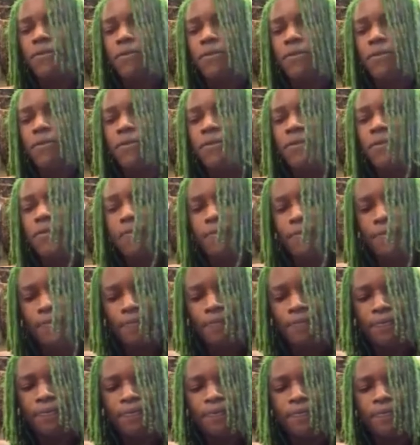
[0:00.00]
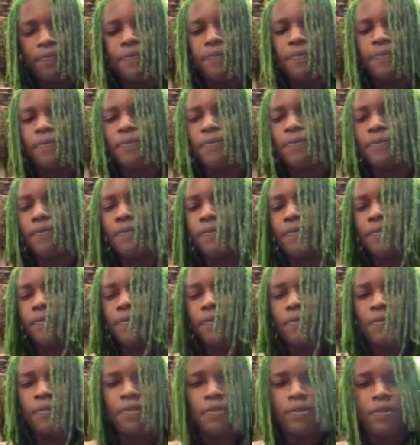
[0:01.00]

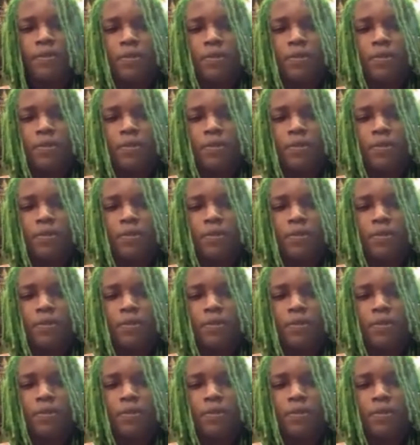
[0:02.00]
Nobody speaks.